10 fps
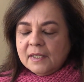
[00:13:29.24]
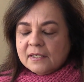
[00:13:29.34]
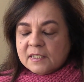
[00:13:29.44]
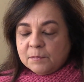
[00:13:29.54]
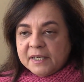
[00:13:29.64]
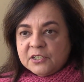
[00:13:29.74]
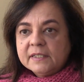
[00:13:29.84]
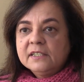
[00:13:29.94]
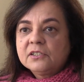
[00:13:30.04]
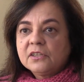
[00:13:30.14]

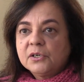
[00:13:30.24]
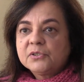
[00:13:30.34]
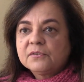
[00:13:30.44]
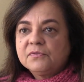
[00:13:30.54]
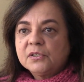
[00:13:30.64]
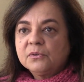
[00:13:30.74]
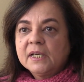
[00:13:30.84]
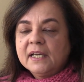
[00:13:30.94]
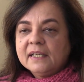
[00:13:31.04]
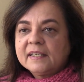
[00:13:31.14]
especially to those of you
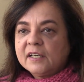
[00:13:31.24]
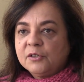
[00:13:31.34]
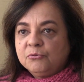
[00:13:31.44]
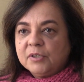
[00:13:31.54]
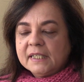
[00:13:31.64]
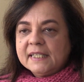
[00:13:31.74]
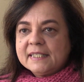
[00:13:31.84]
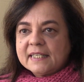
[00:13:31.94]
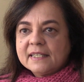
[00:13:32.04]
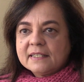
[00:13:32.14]
that are really
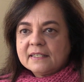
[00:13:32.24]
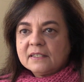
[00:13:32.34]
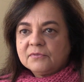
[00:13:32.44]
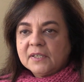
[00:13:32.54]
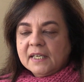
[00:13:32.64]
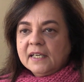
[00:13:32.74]
sensitive,